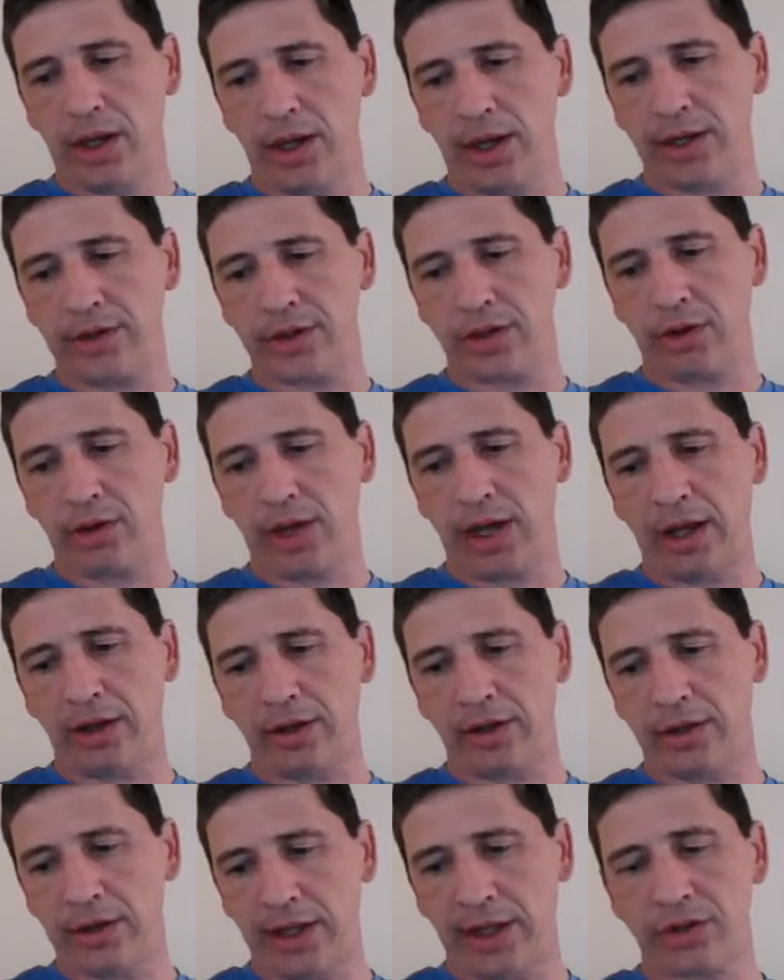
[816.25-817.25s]
And so
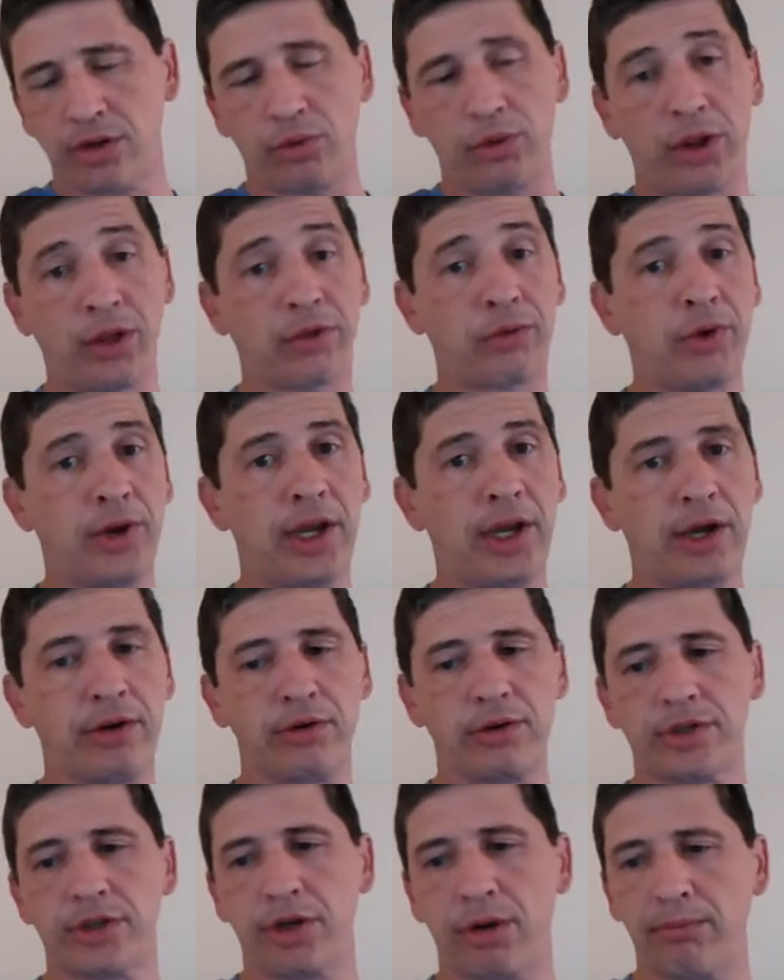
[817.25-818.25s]
that's only
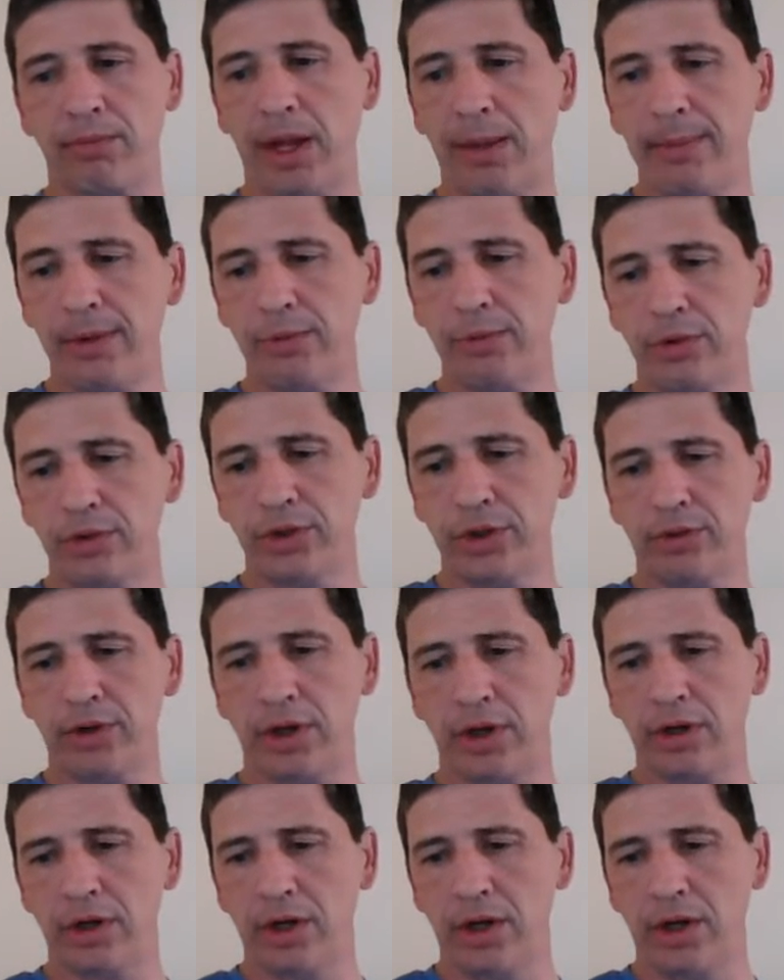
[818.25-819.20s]
300. So maybe we'll do